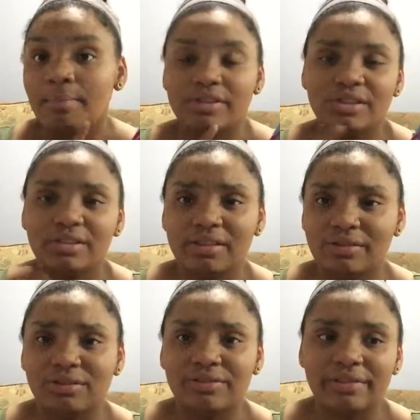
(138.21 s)
but she only
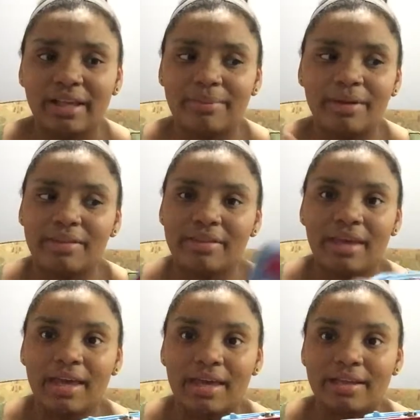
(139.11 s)
used it for like a
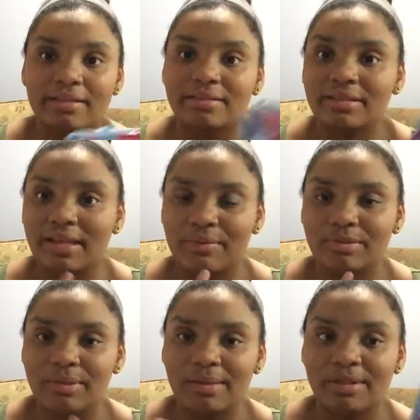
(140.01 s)
month, and that
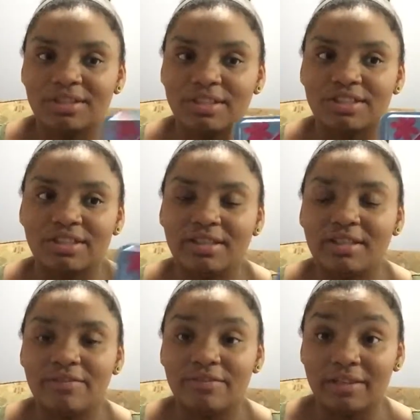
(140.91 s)
was pretty much it. She
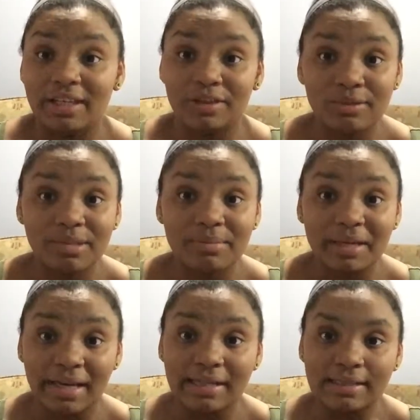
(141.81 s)
didn't even really use it
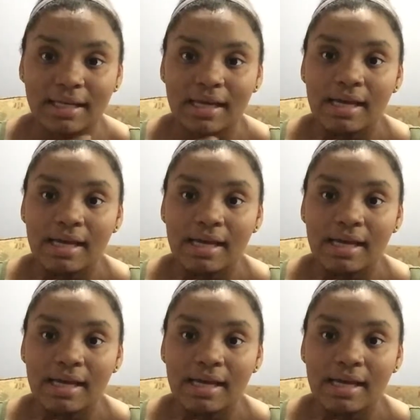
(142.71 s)
because